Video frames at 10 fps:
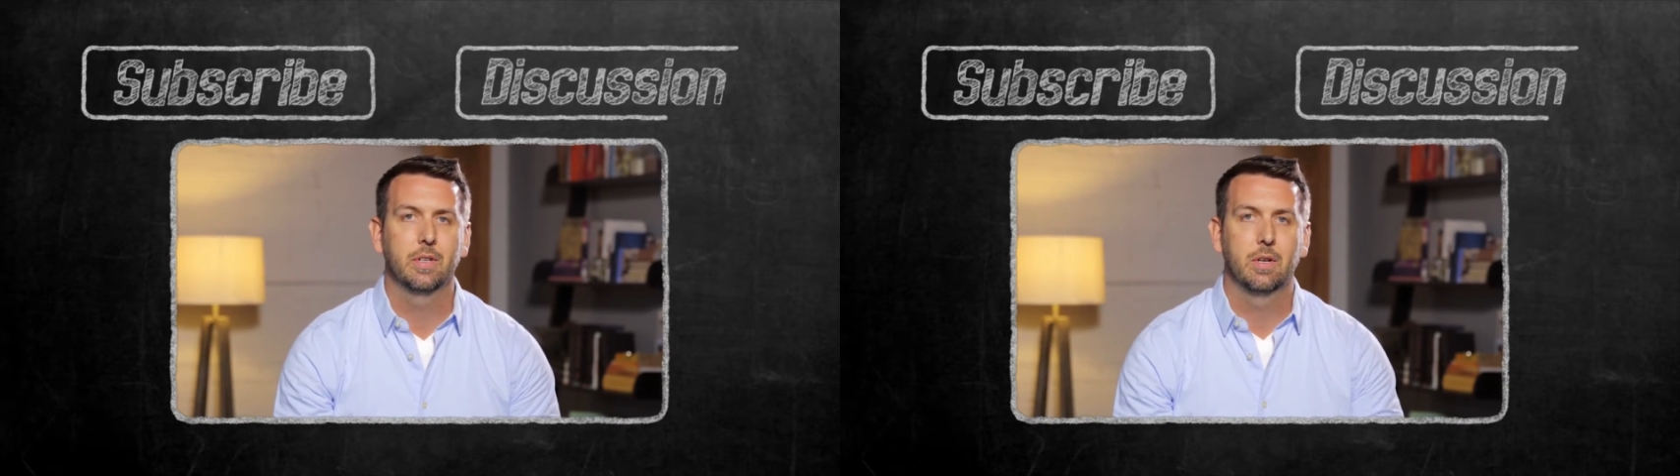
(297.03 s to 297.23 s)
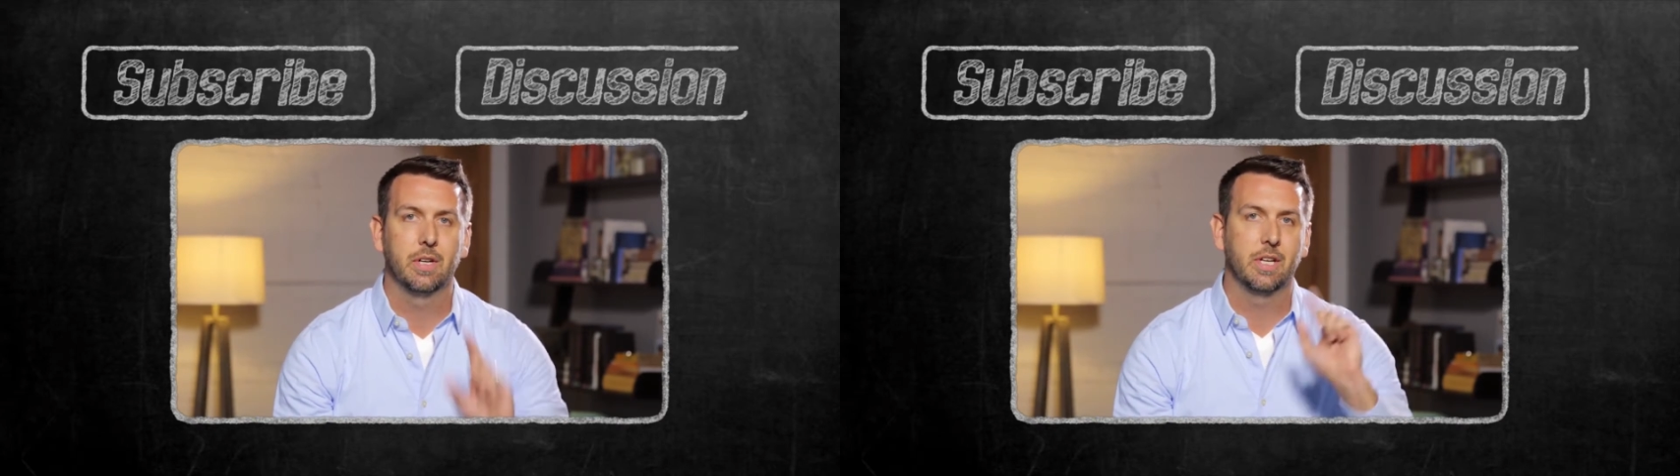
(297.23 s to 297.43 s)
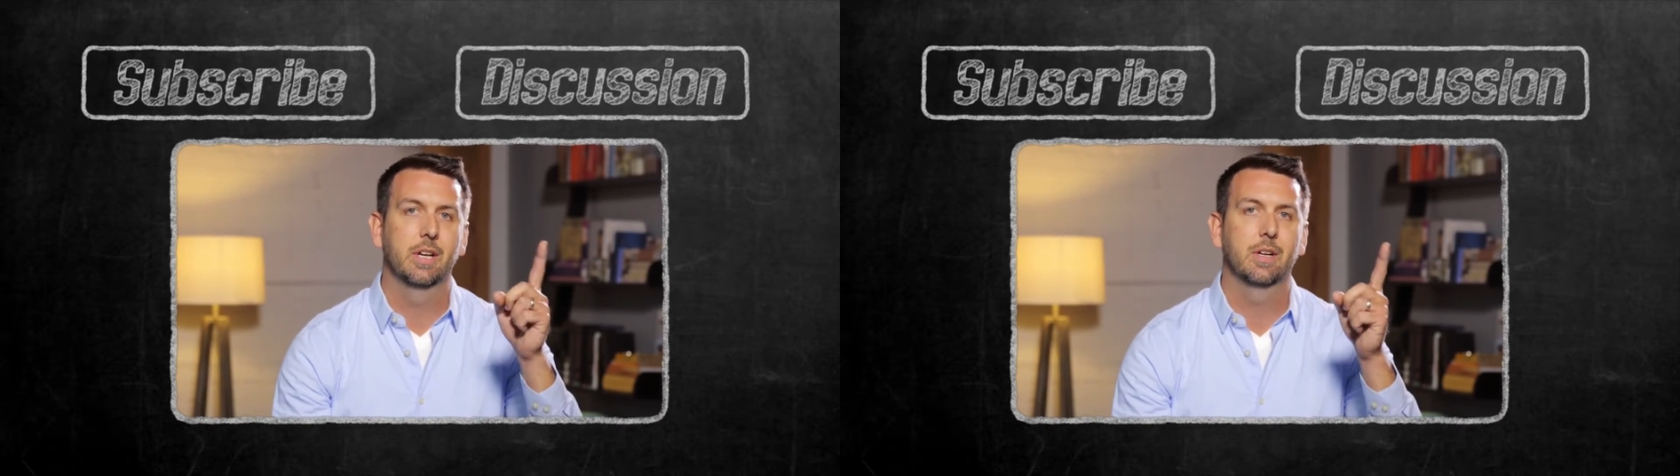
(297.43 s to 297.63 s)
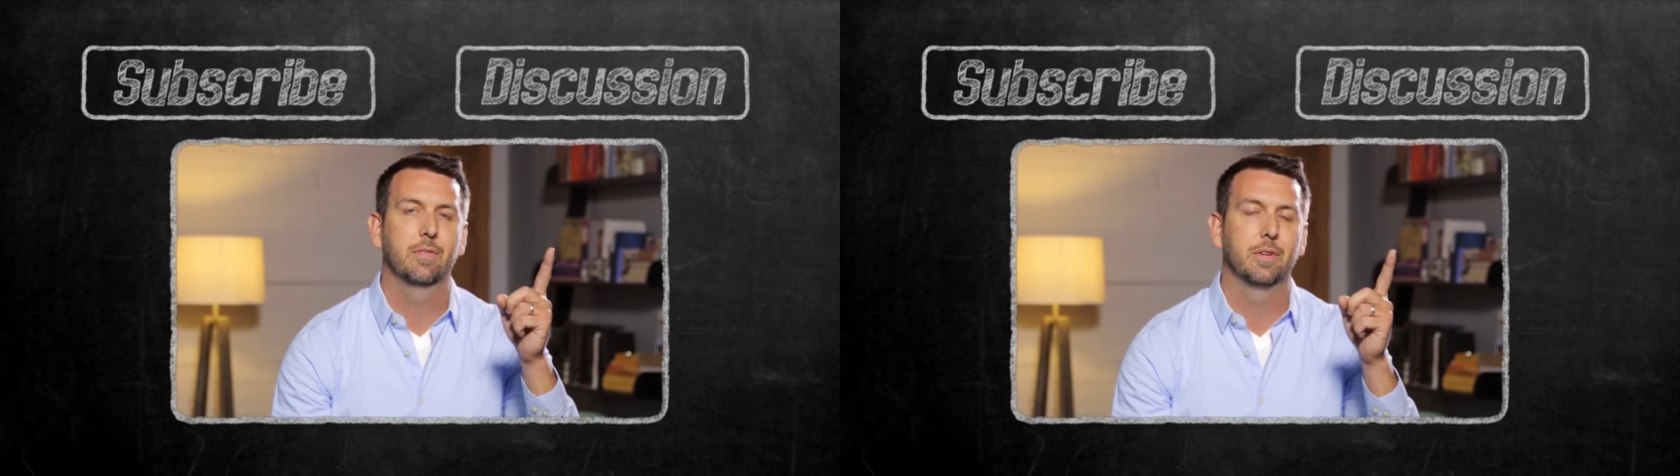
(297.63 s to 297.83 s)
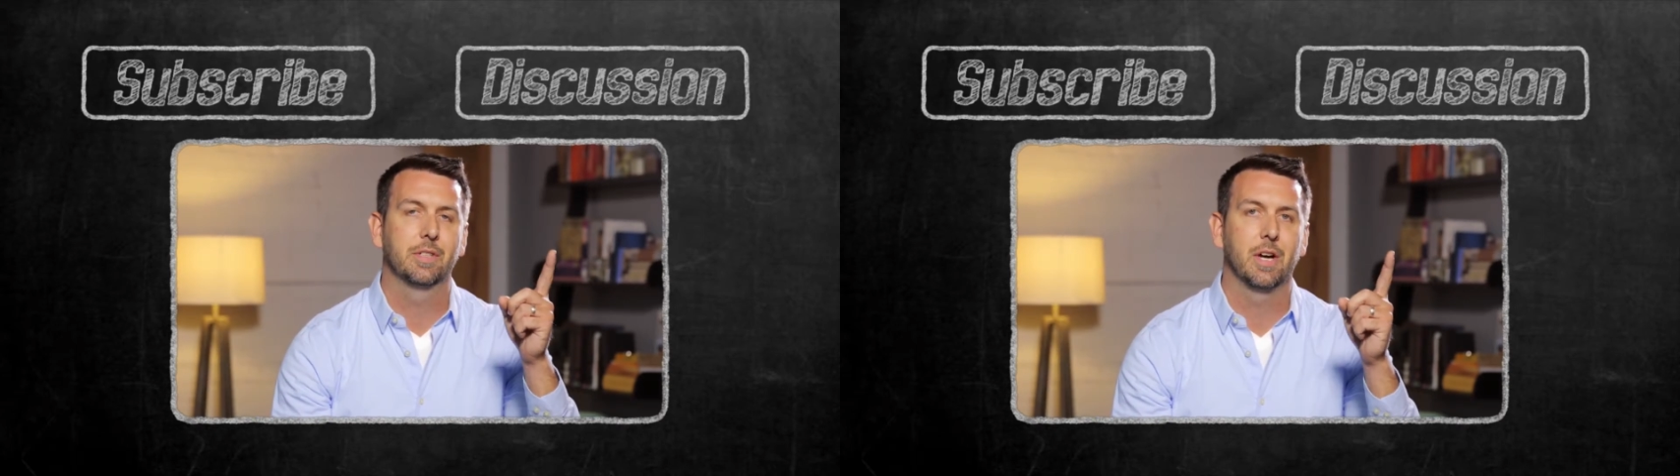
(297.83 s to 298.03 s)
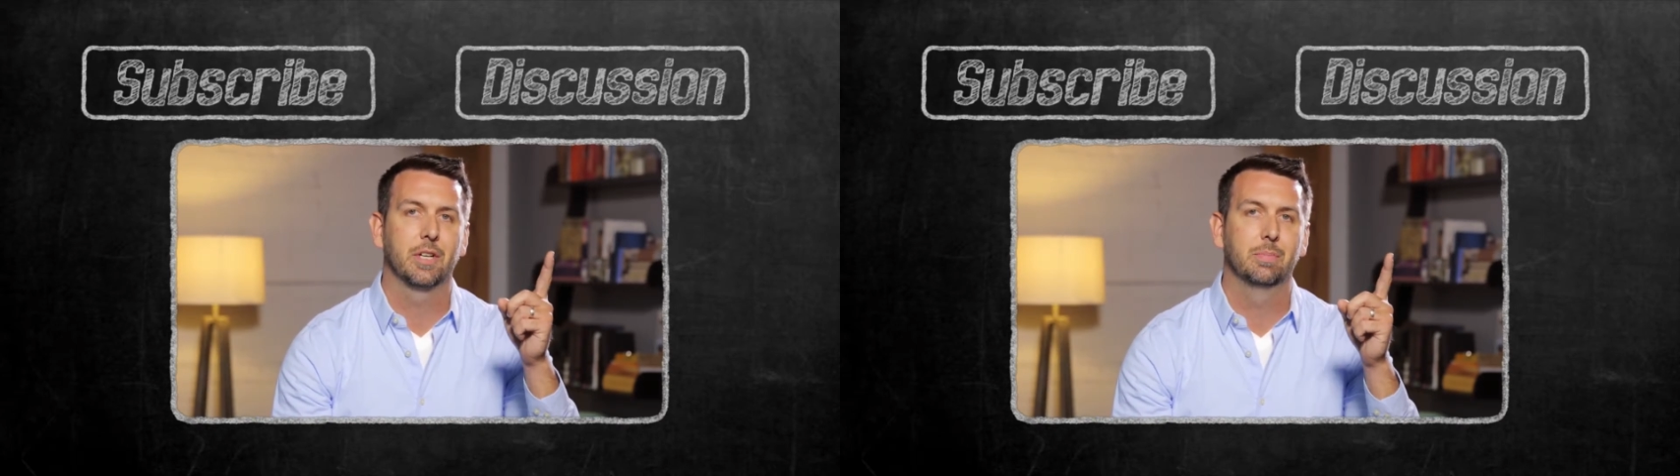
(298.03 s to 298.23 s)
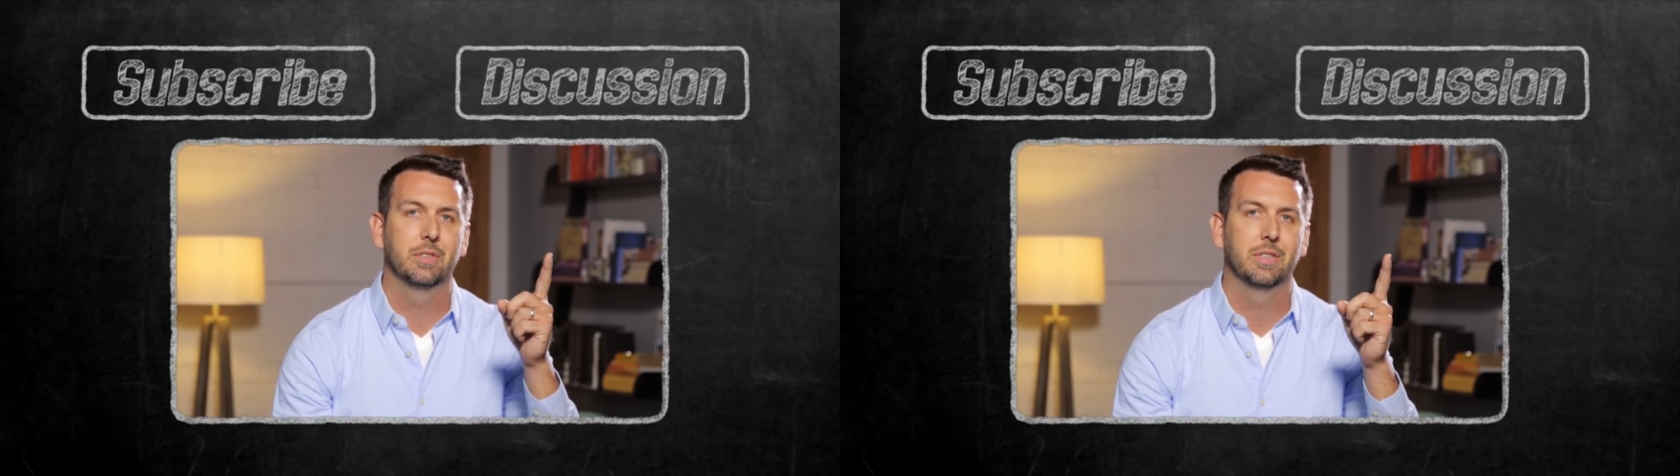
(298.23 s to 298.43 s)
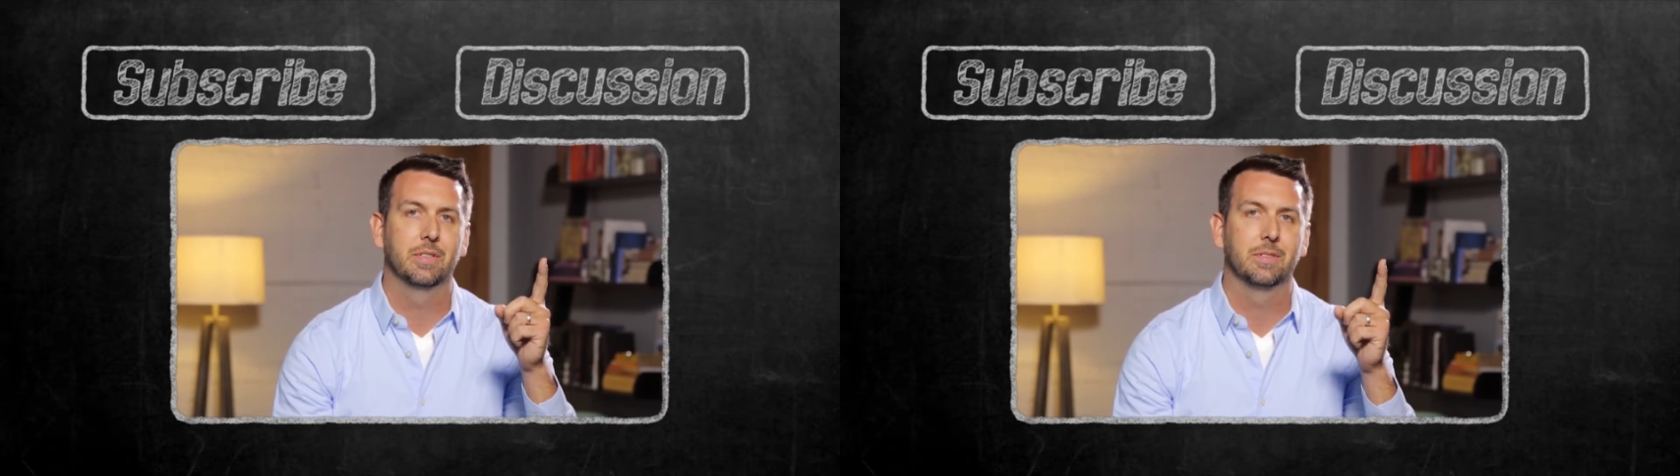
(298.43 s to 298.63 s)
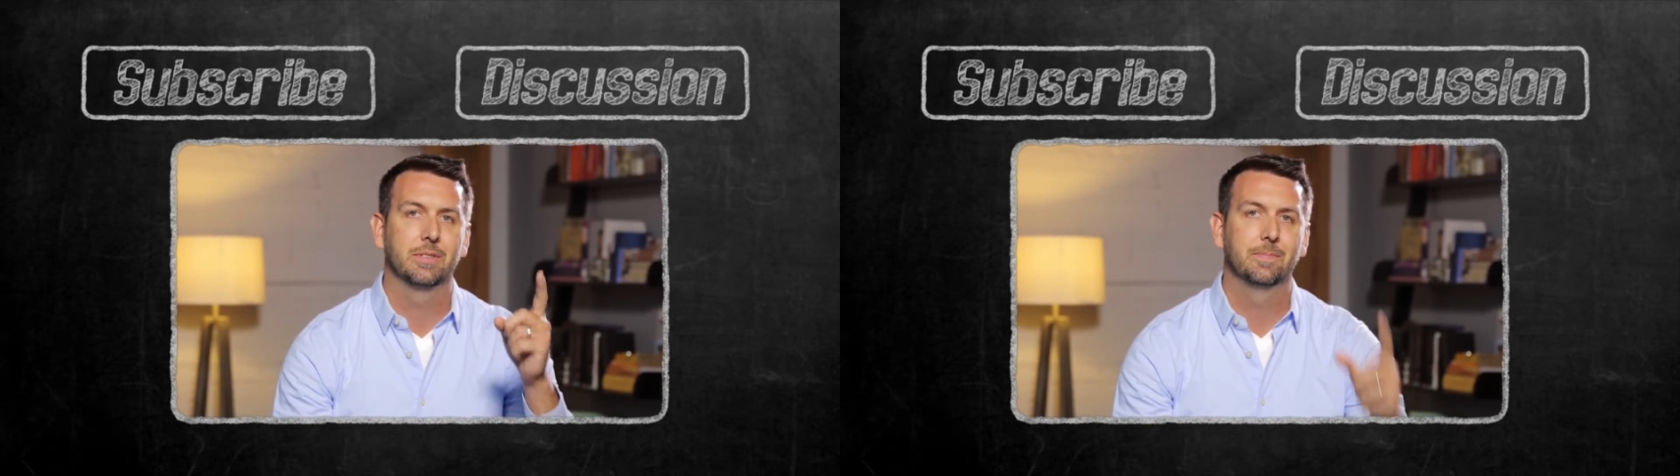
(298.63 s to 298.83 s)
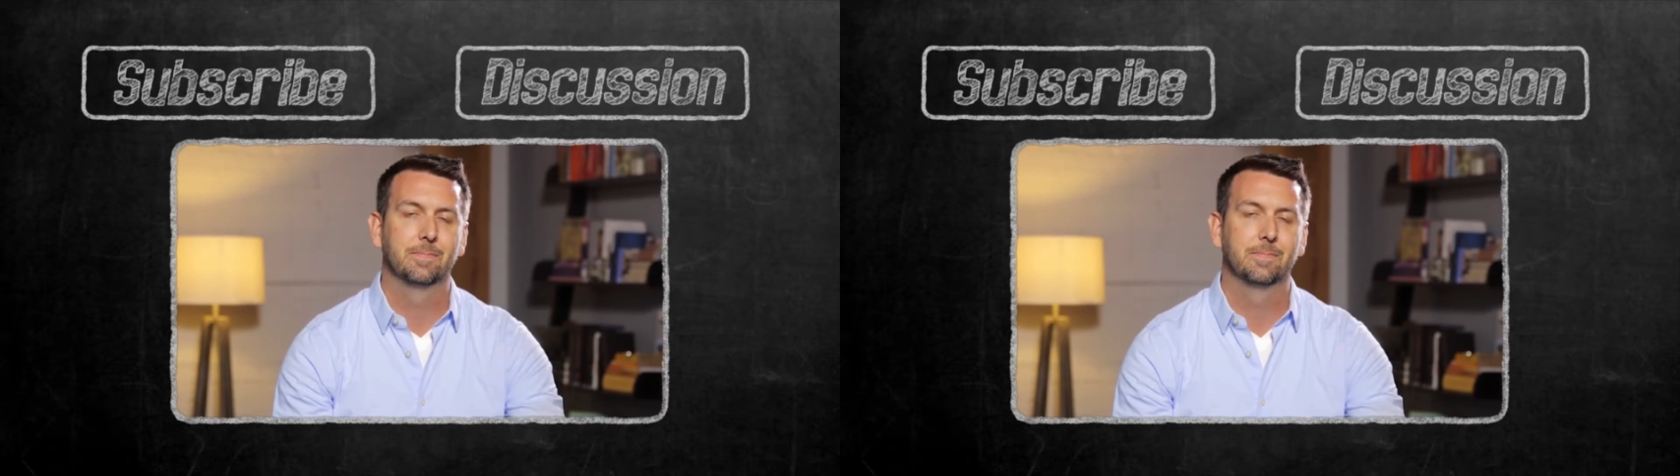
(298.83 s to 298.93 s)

click here for discussion materials.